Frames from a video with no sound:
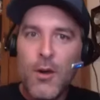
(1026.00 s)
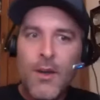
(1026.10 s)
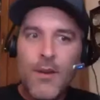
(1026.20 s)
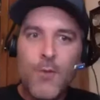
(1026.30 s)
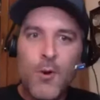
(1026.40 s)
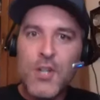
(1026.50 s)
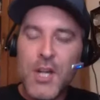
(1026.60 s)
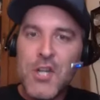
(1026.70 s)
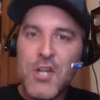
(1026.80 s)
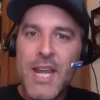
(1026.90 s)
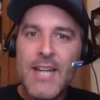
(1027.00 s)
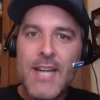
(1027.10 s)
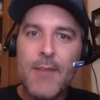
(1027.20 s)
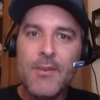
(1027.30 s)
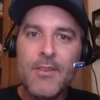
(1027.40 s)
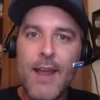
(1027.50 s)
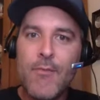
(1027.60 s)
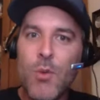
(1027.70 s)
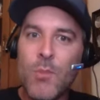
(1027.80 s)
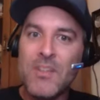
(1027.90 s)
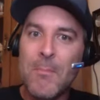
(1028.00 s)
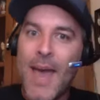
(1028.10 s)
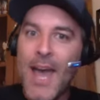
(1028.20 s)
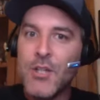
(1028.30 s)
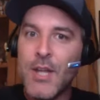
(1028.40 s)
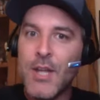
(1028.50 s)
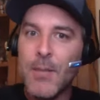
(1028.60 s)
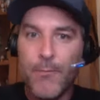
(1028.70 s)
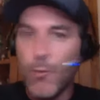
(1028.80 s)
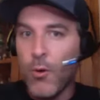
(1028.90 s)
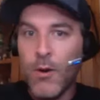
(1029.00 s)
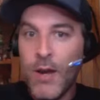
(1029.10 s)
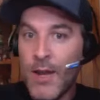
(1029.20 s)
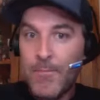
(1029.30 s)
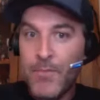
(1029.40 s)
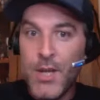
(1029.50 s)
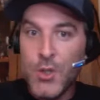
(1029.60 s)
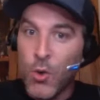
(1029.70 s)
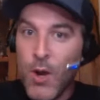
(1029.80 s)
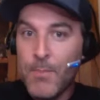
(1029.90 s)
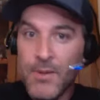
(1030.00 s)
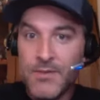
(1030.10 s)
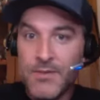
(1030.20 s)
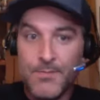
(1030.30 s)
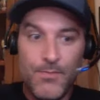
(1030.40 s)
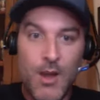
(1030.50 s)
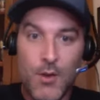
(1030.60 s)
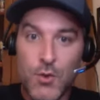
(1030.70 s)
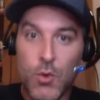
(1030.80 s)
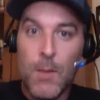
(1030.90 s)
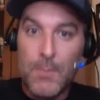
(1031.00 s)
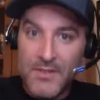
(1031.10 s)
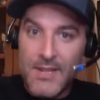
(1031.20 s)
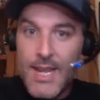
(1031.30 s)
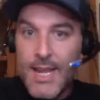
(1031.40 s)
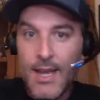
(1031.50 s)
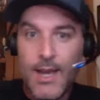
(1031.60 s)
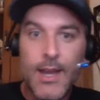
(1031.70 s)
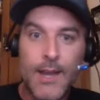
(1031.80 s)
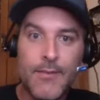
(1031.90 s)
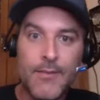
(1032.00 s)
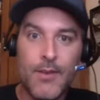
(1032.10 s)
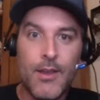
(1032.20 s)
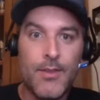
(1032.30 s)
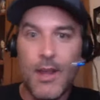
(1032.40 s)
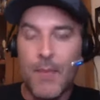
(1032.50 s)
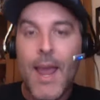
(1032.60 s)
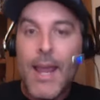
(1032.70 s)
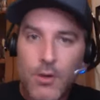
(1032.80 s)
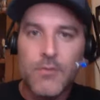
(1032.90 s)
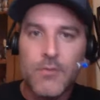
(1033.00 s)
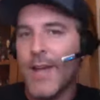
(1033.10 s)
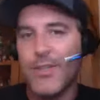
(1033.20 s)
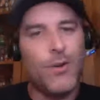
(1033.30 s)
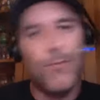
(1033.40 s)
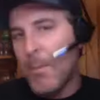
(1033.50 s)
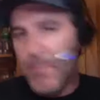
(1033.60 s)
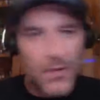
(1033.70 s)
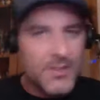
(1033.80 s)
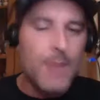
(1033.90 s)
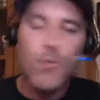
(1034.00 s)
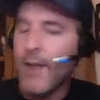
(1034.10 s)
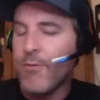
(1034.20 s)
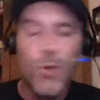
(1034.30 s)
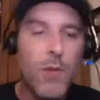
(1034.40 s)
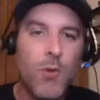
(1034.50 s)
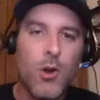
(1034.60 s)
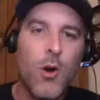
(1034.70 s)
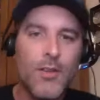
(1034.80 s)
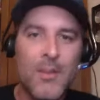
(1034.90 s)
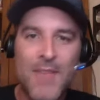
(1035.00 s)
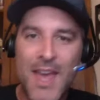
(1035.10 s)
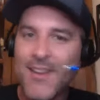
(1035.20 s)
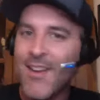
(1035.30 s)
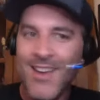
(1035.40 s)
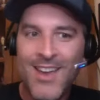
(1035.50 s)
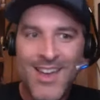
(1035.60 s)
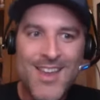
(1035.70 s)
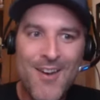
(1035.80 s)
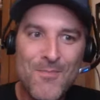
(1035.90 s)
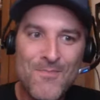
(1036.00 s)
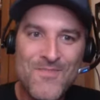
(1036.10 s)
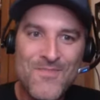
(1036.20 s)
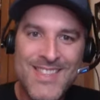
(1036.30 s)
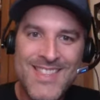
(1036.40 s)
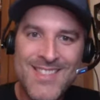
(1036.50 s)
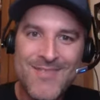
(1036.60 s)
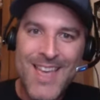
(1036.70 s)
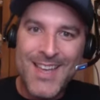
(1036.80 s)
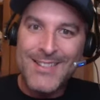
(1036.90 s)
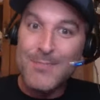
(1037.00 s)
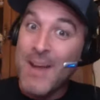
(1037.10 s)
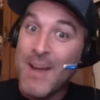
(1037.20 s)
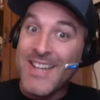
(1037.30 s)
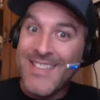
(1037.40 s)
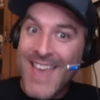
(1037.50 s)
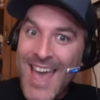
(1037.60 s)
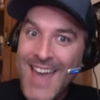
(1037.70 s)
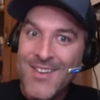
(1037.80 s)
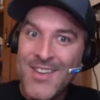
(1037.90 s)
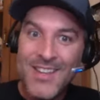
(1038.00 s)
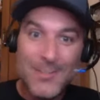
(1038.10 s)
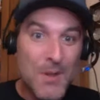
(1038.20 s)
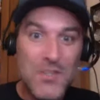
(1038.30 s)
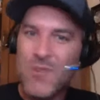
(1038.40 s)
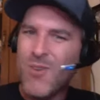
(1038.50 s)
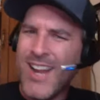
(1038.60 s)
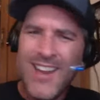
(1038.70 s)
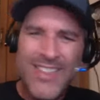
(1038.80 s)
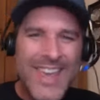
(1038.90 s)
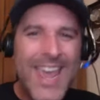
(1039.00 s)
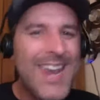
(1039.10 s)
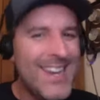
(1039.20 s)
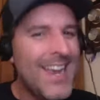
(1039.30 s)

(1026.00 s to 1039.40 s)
version of J.K. Dobbins that everyone was imagining before he tore up his you know tore up his knee uh, against uh, the Commanders last year, football team, whatever we were calling them then. You know, expecting that, especially right out of the gate,